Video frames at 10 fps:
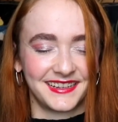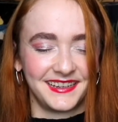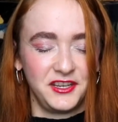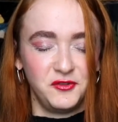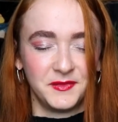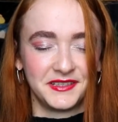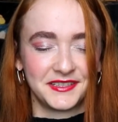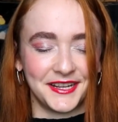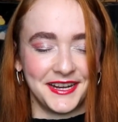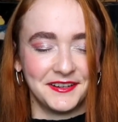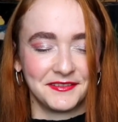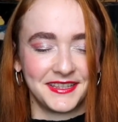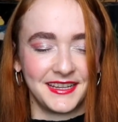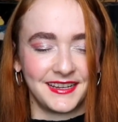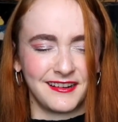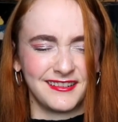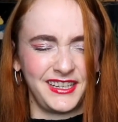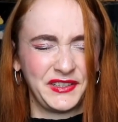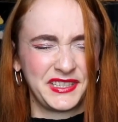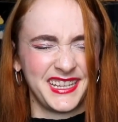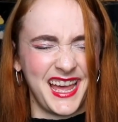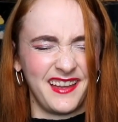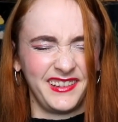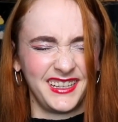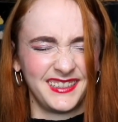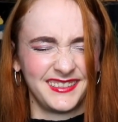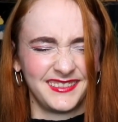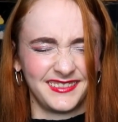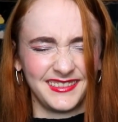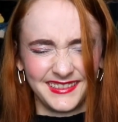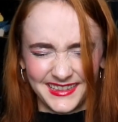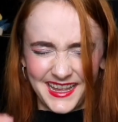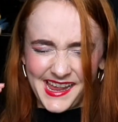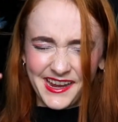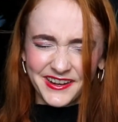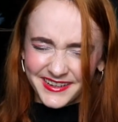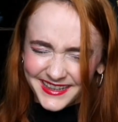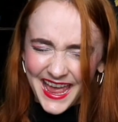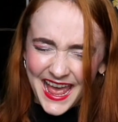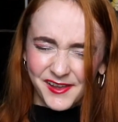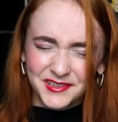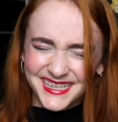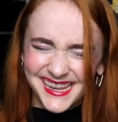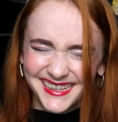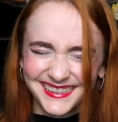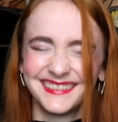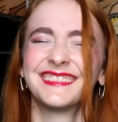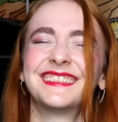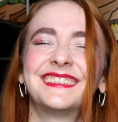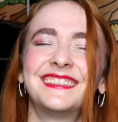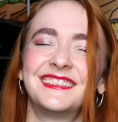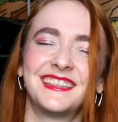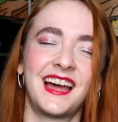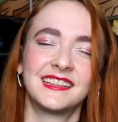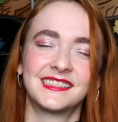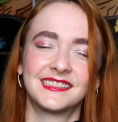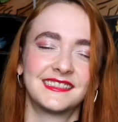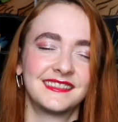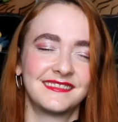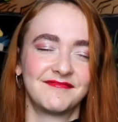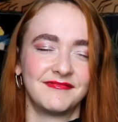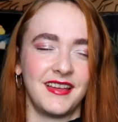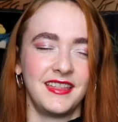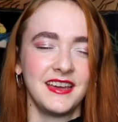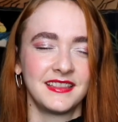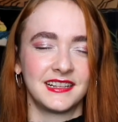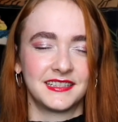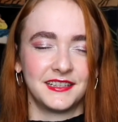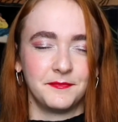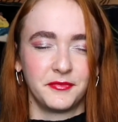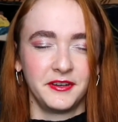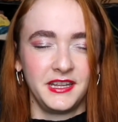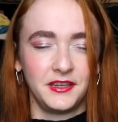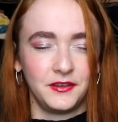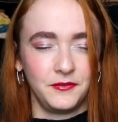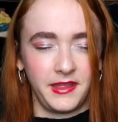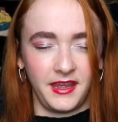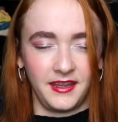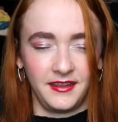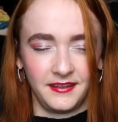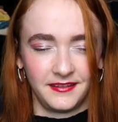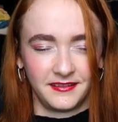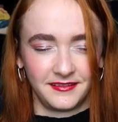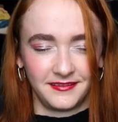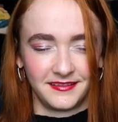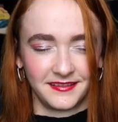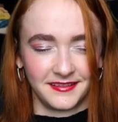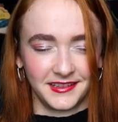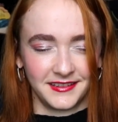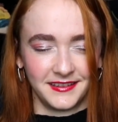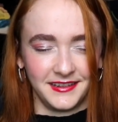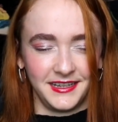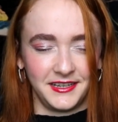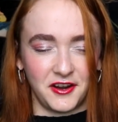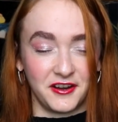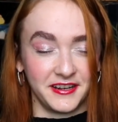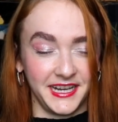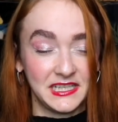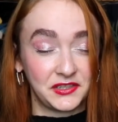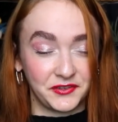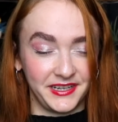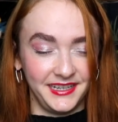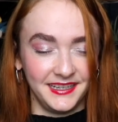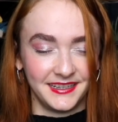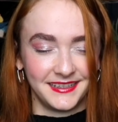Humans, I don't think, are used to having layered housing. I think that's a pretty new thing in our history.